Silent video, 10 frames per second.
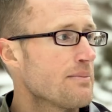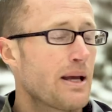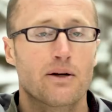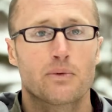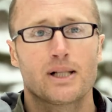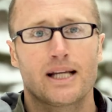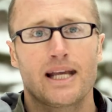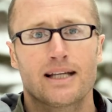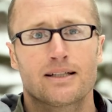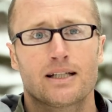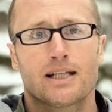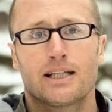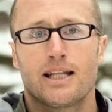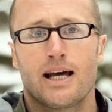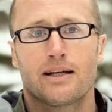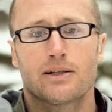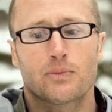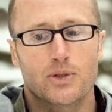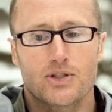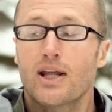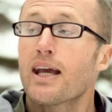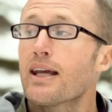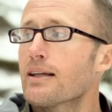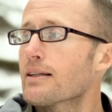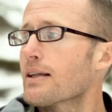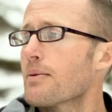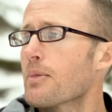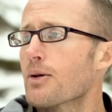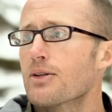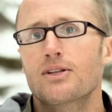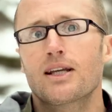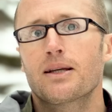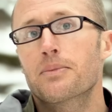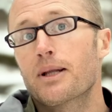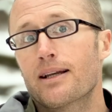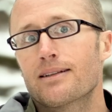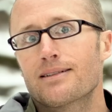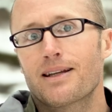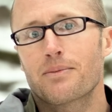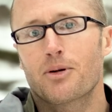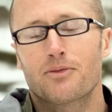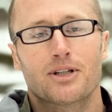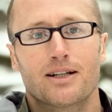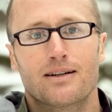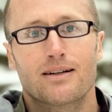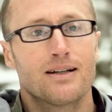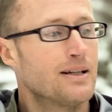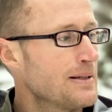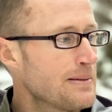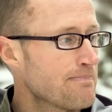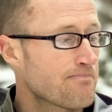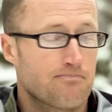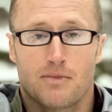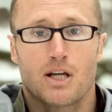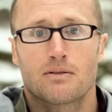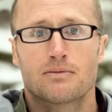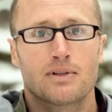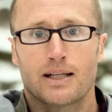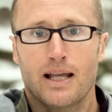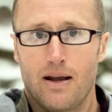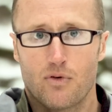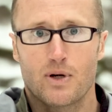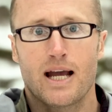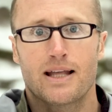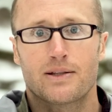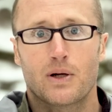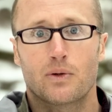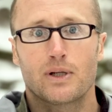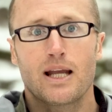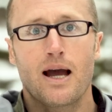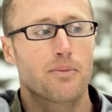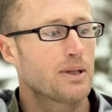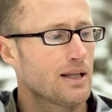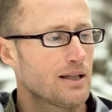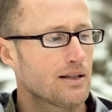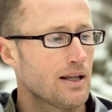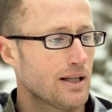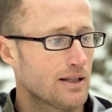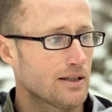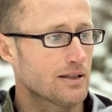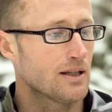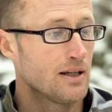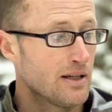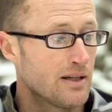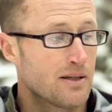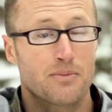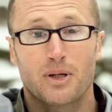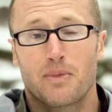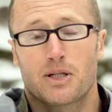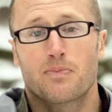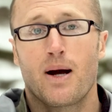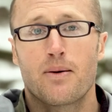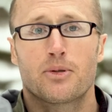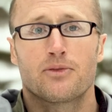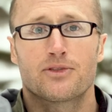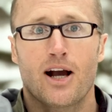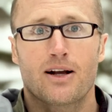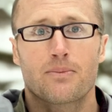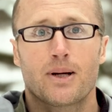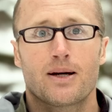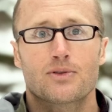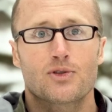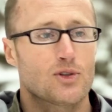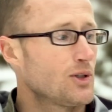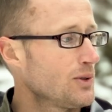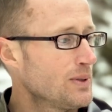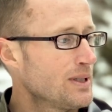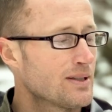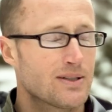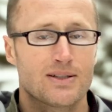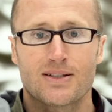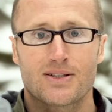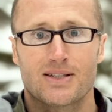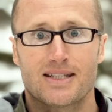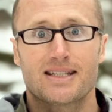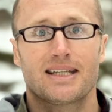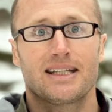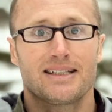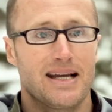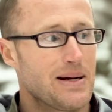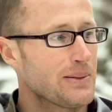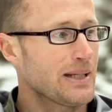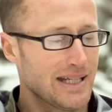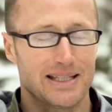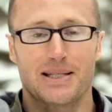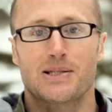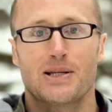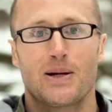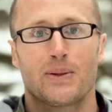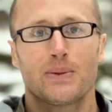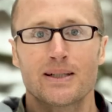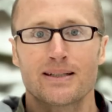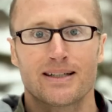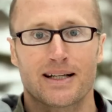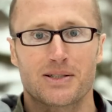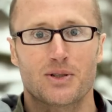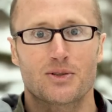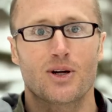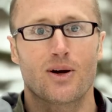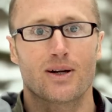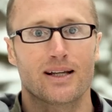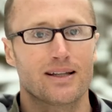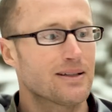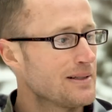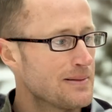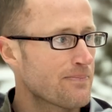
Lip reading: Made it really handy in that it wasn't, hey, can I borrow the tape? Can I get the tape over here? No, like everyone had their own rehab kit and pretty much bomb-proof DACA pouch. So this could sit down in the snow next to your target.